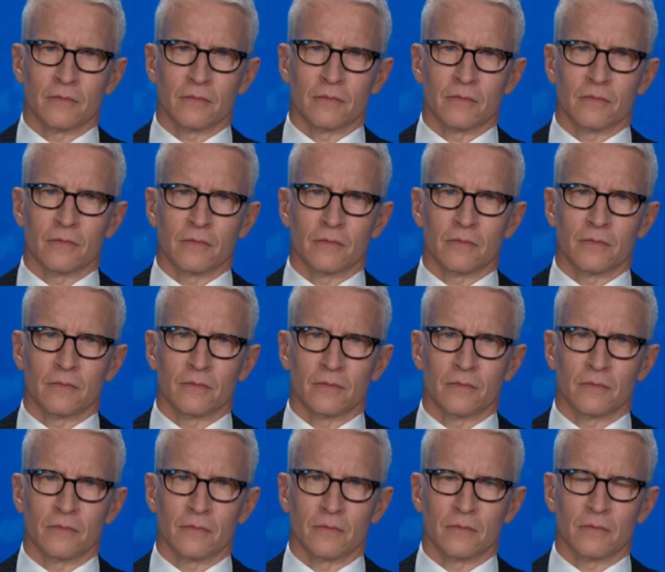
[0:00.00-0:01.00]

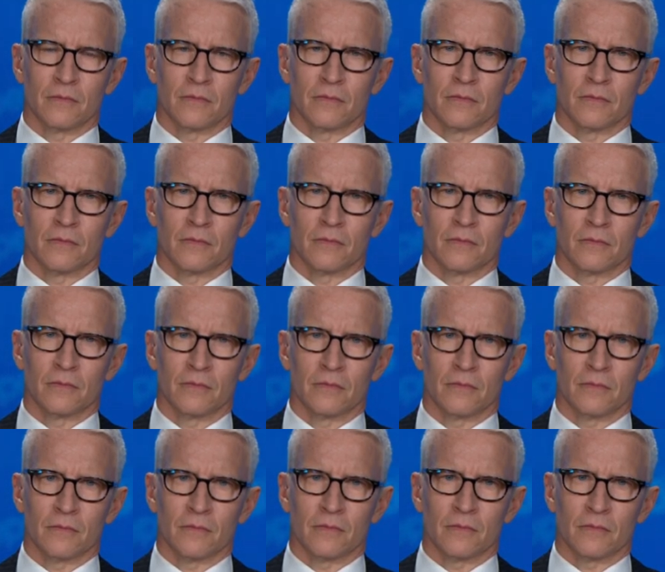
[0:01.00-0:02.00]

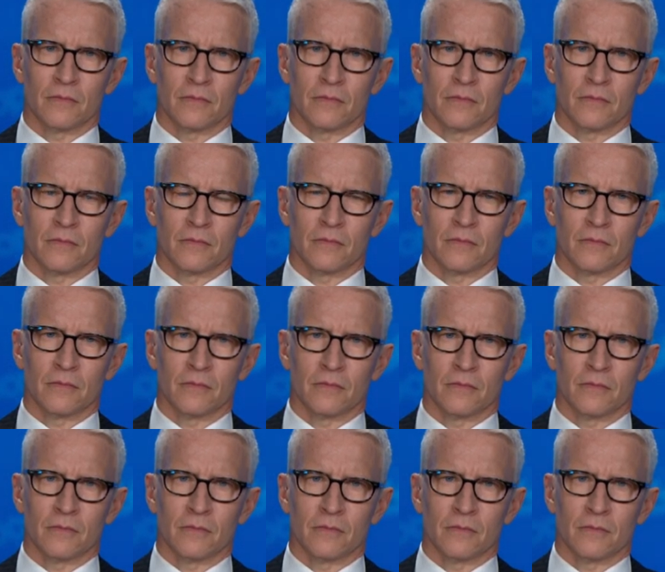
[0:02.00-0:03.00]

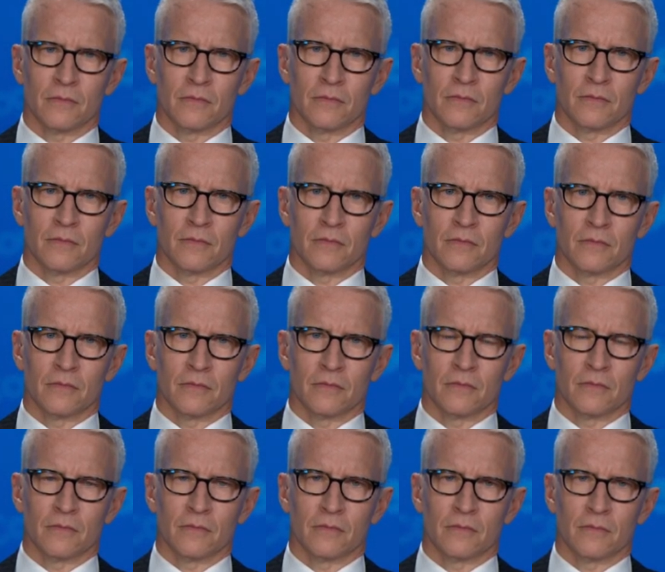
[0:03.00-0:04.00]

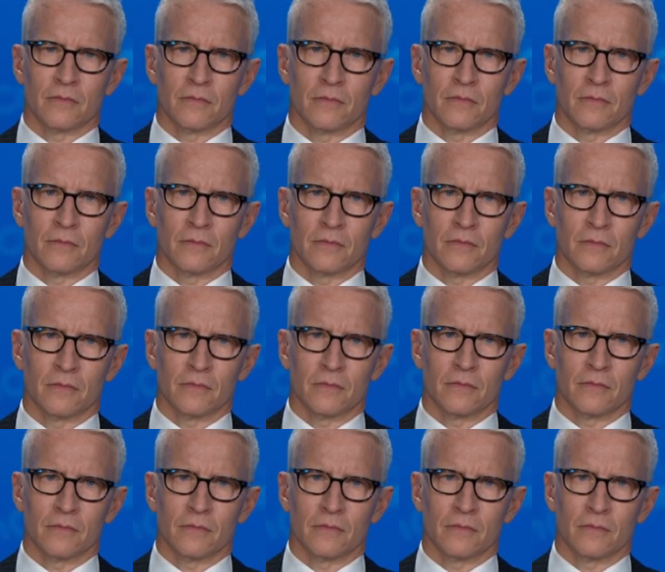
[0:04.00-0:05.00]

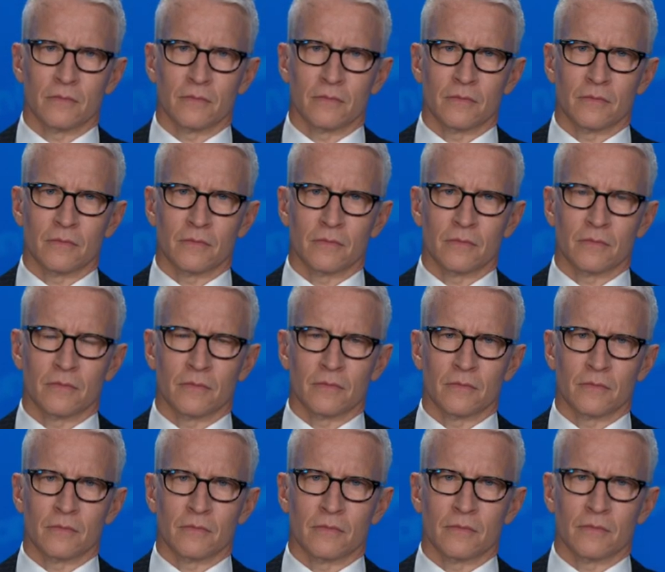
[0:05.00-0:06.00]

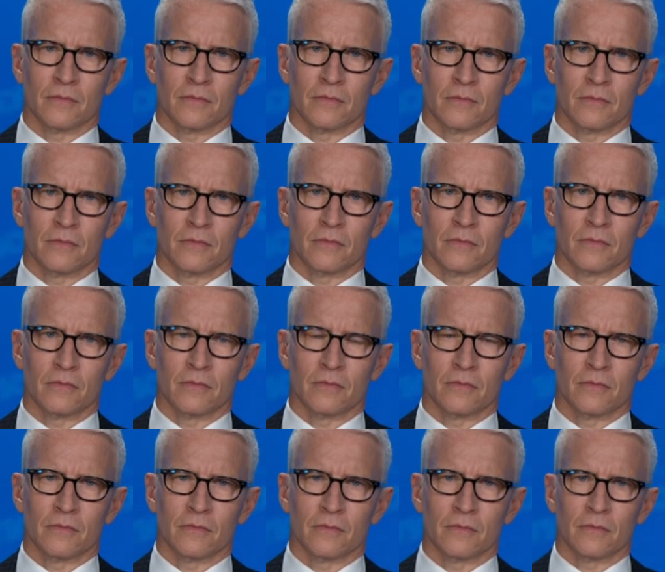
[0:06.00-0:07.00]

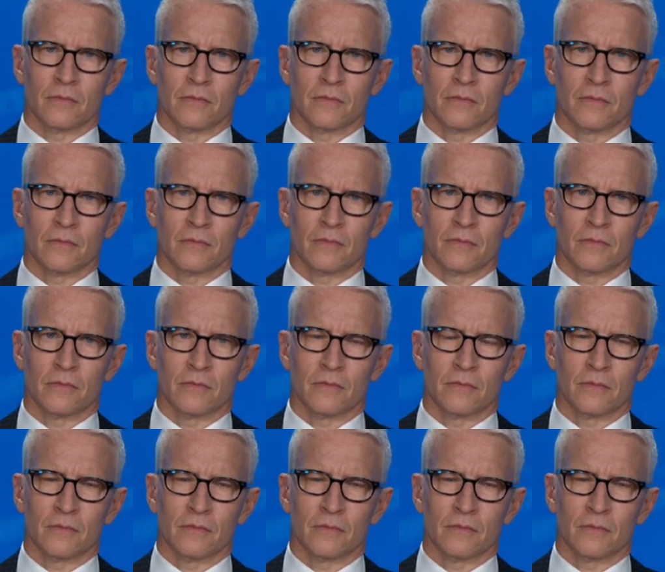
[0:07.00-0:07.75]
(silent)